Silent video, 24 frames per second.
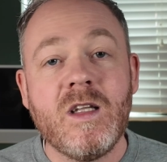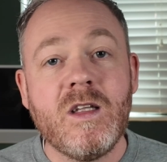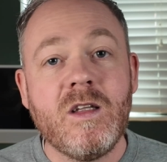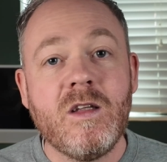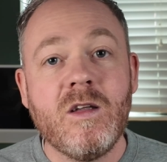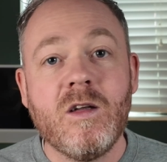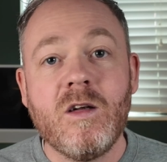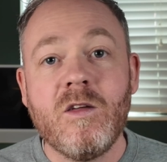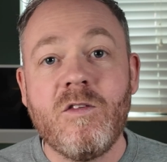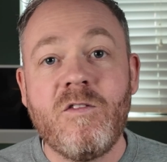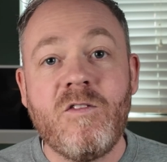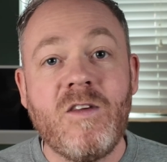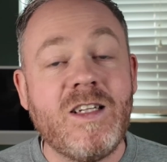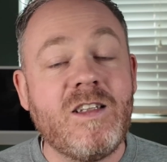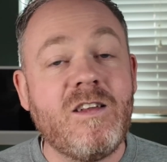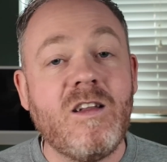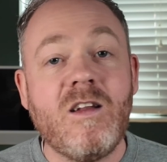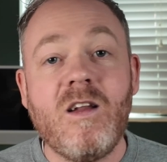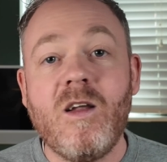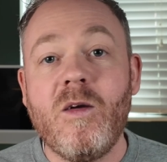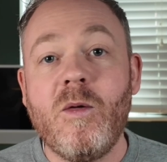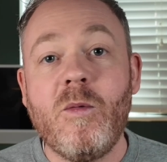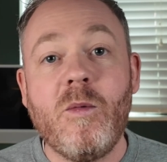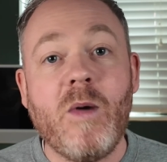You'll have
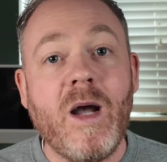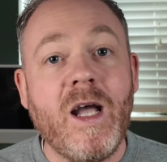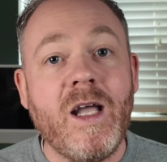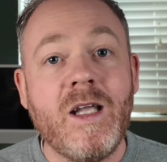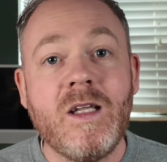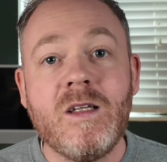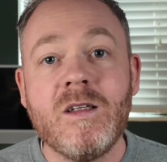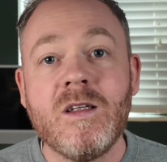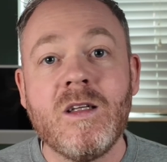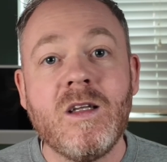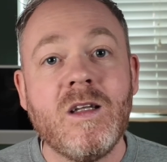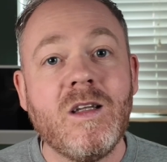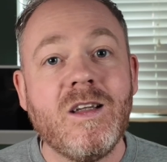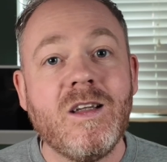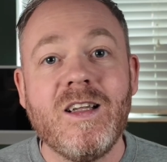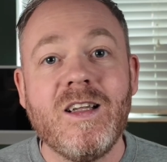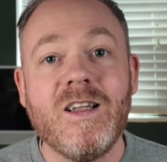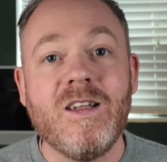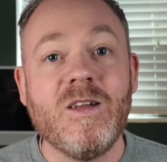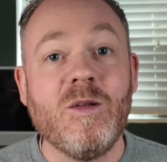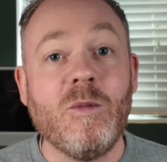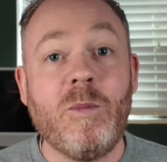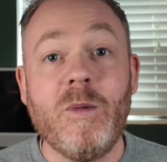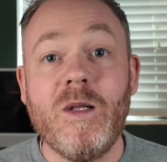flitted it away.
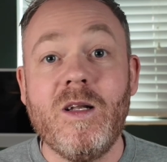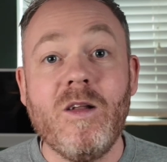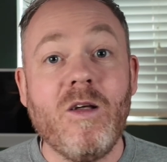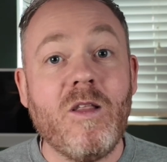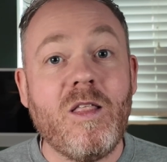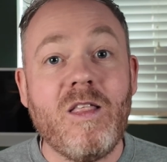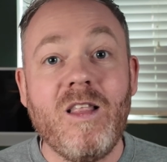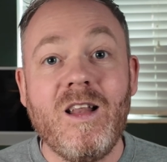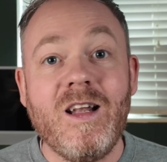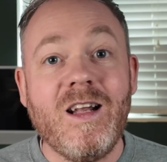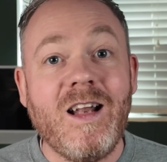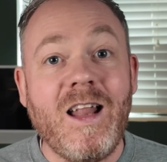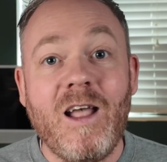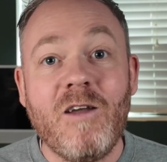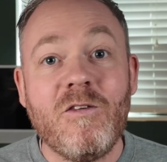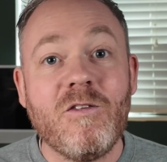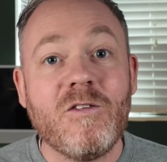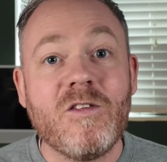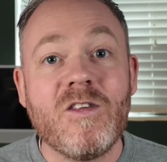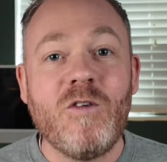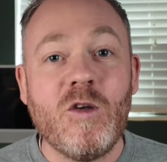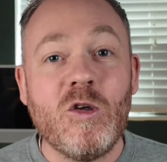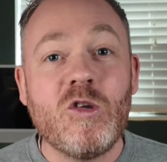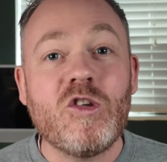There'll be nothing
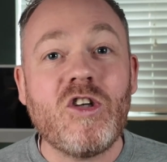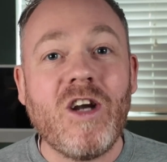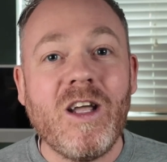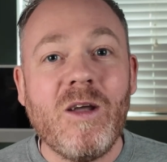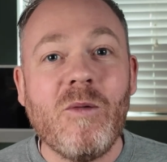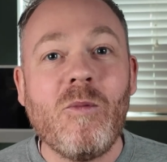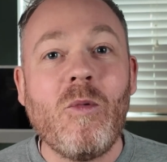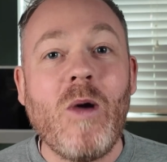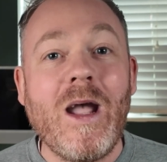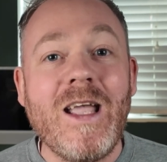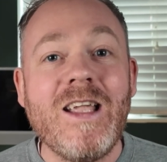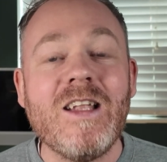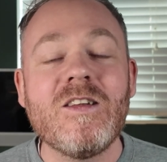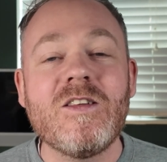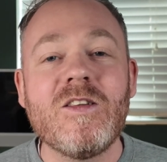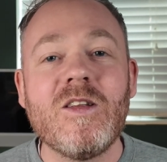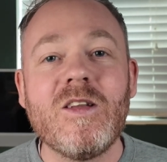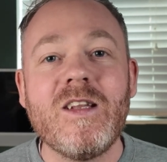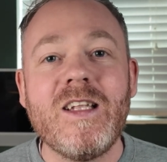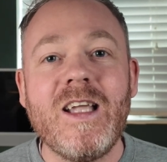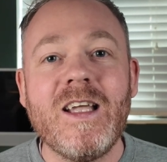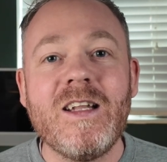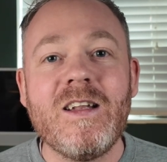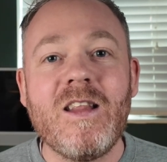left. If you try and wait
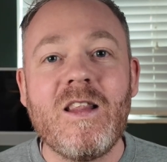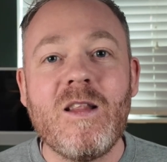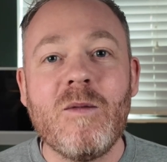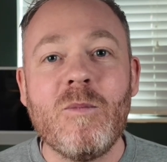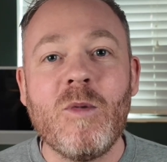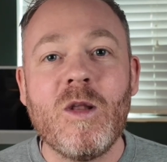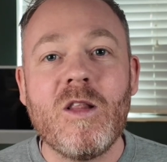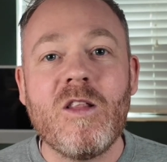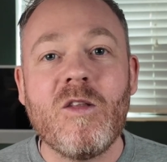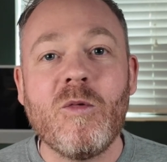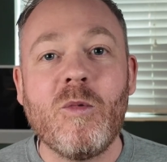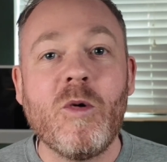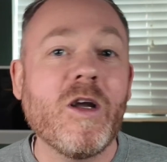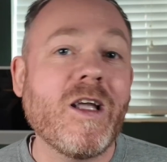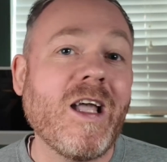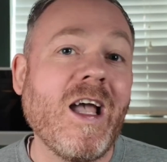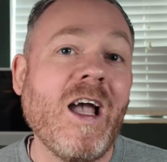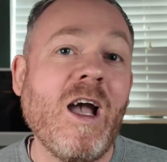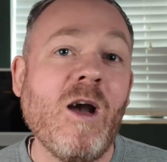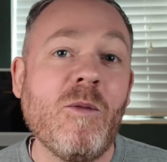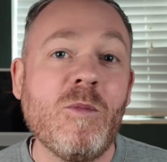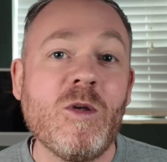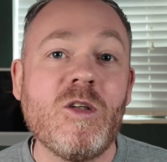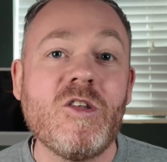until the end of the month to work
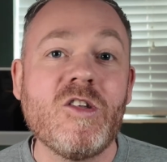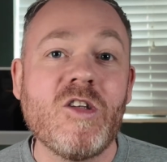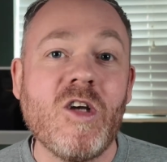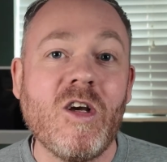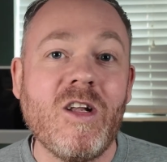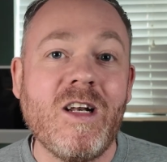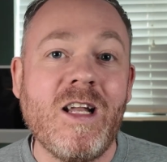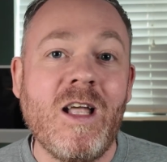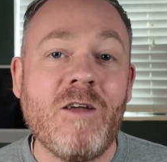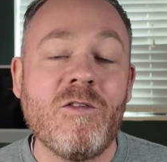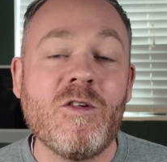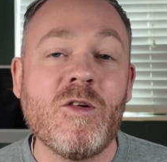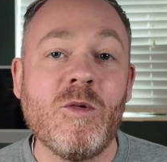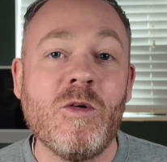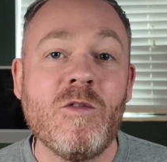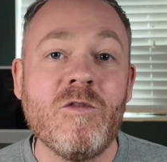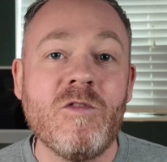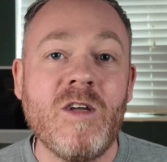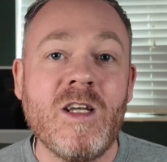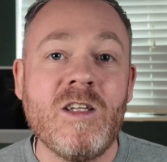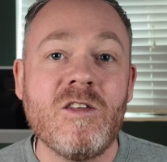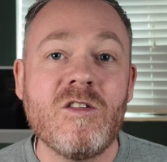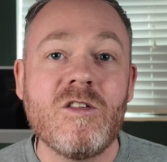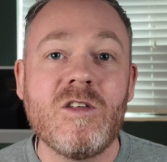out how much you got left to
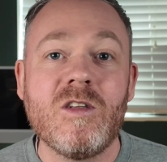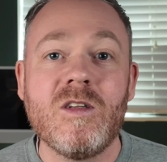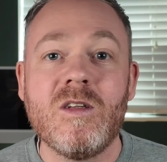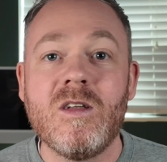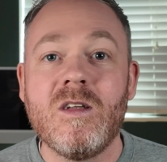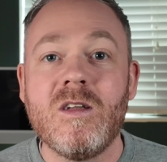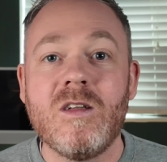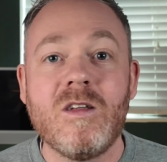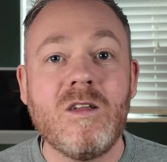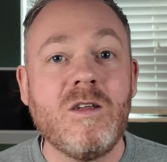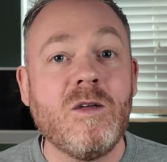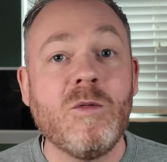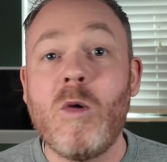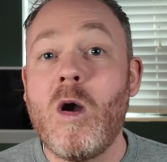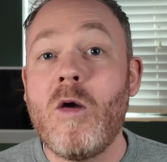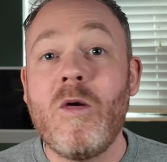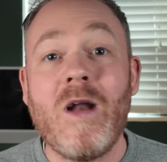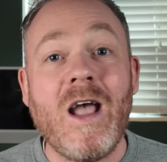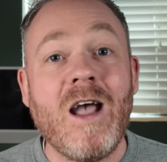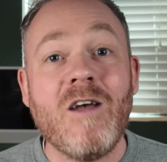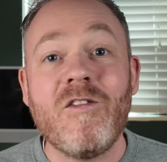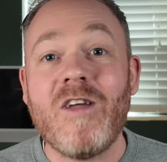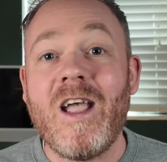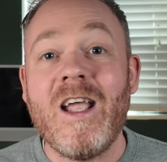invest, you
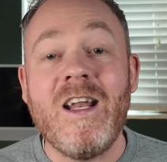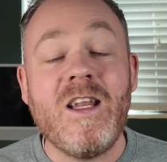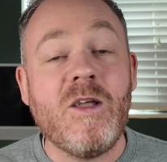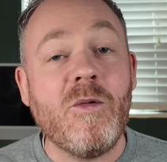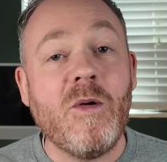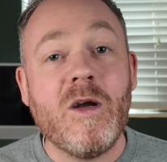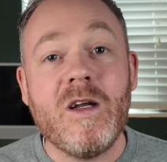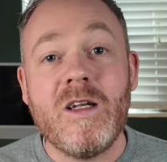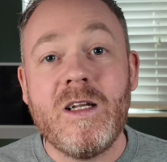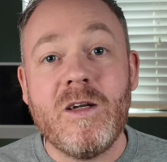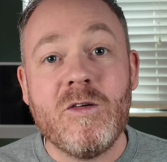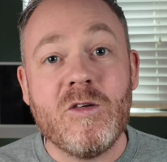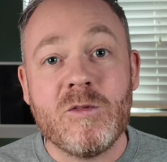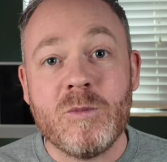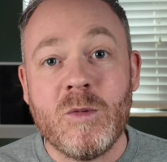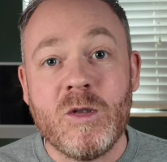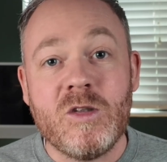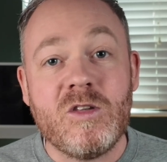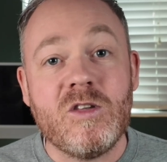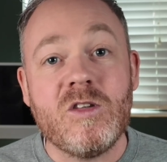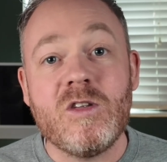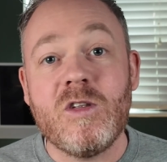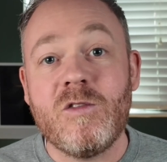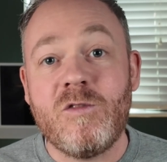won't have anywhere near as
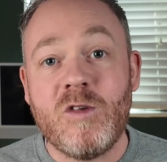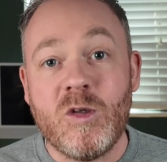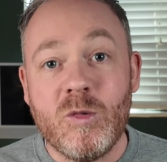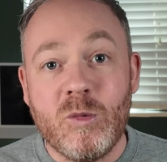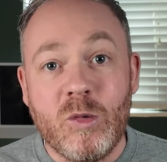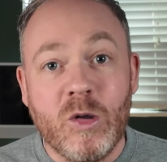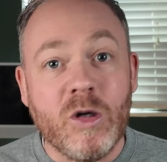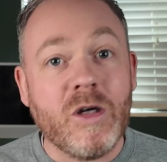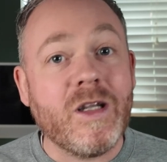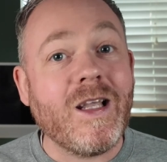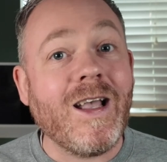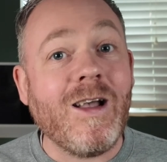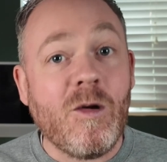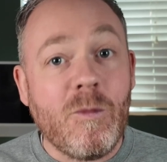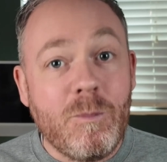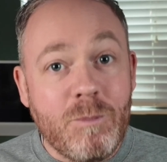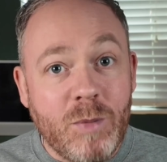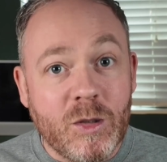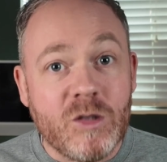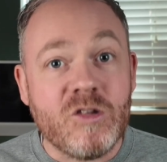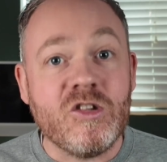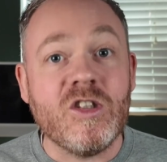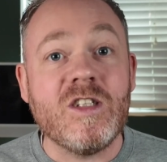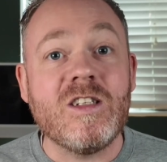much as if you work out a
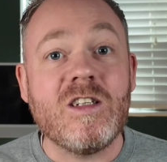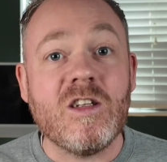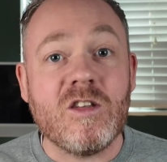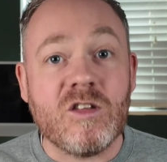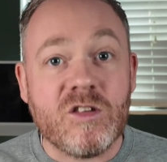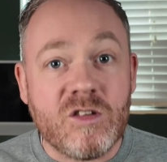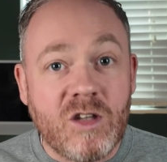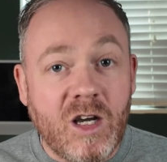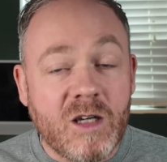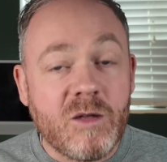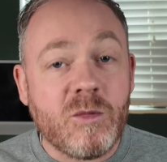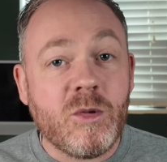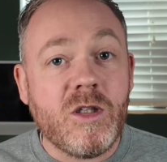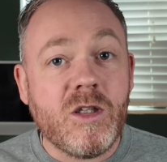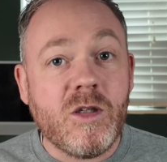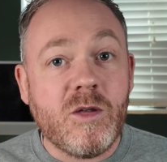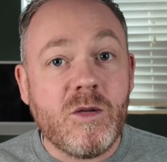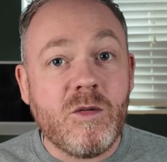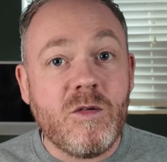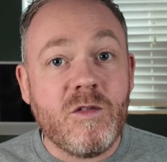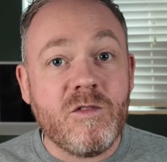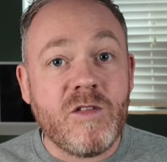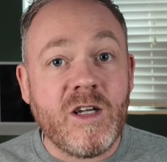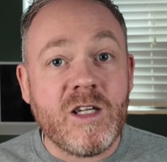budget, decide what you're
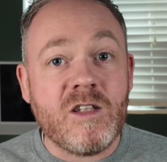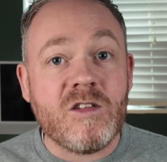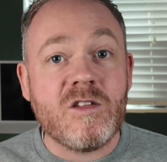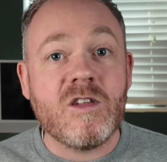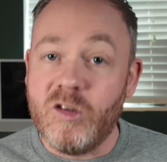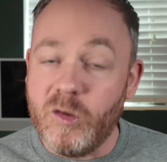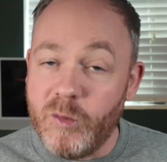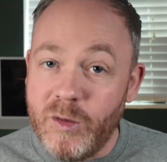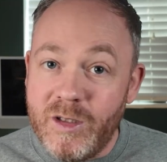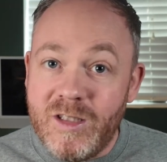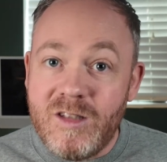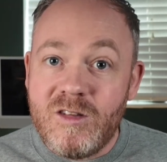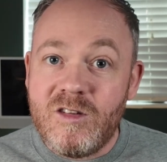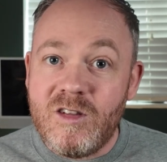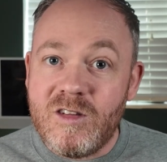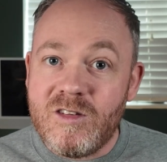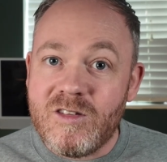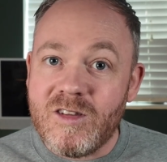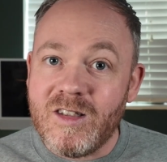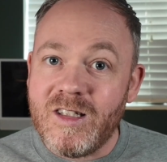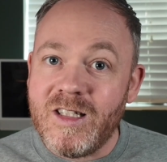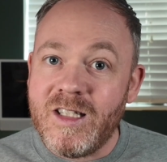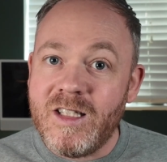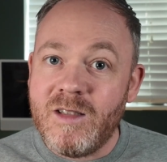going to invest, do it
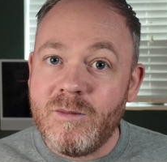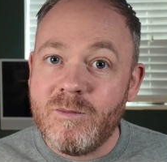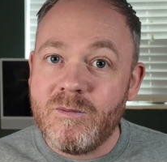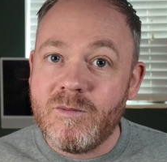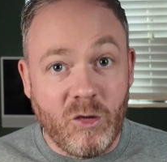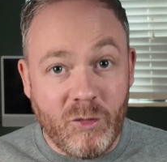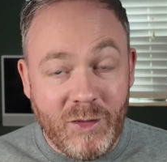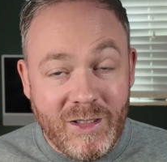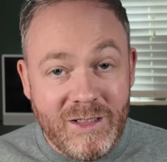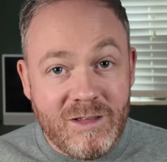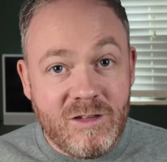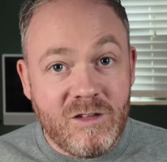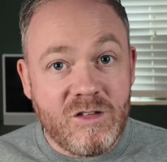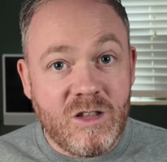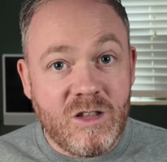consistently, do it into